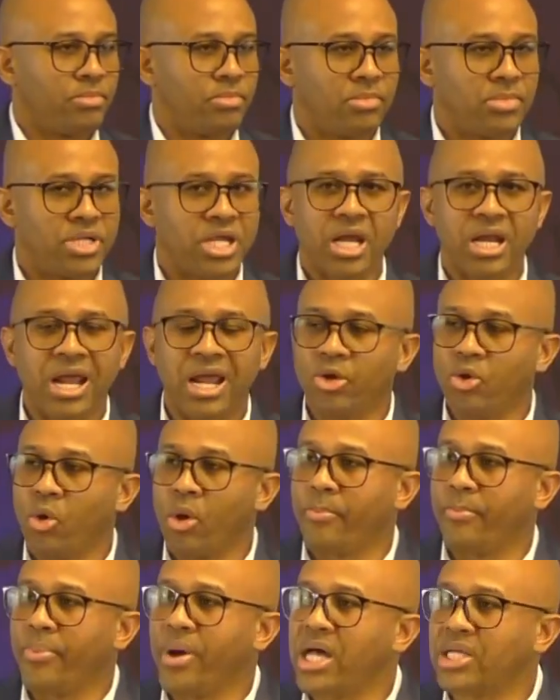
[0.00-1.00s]
They are not no
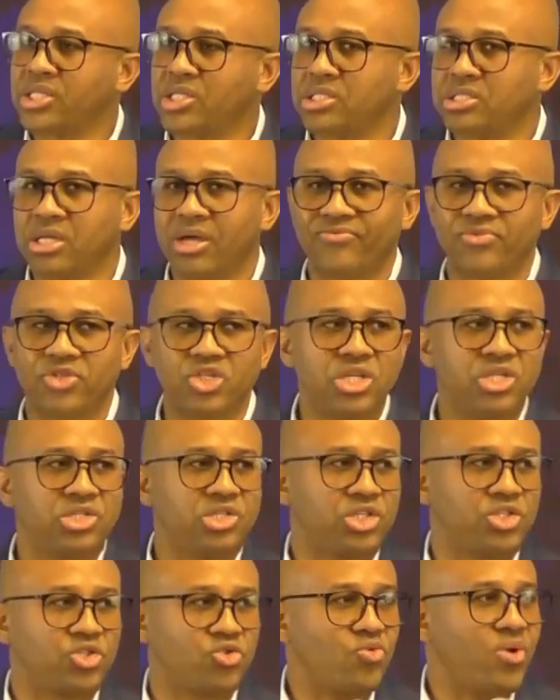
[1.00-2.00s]
apostles of
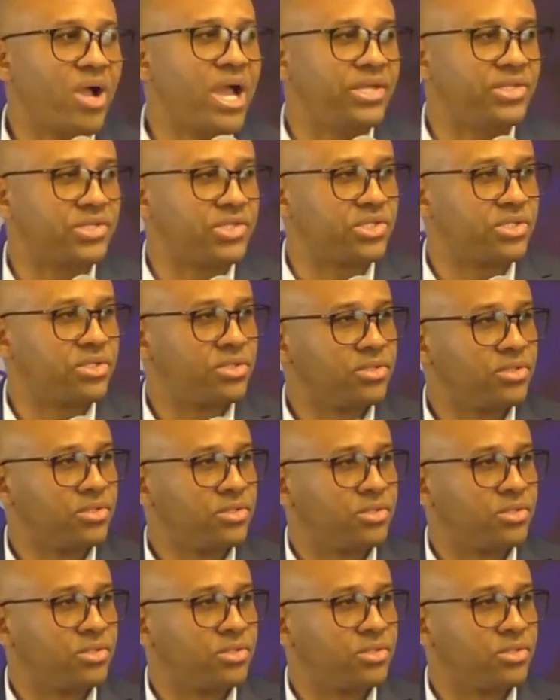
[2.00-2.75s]
Jesus Christ.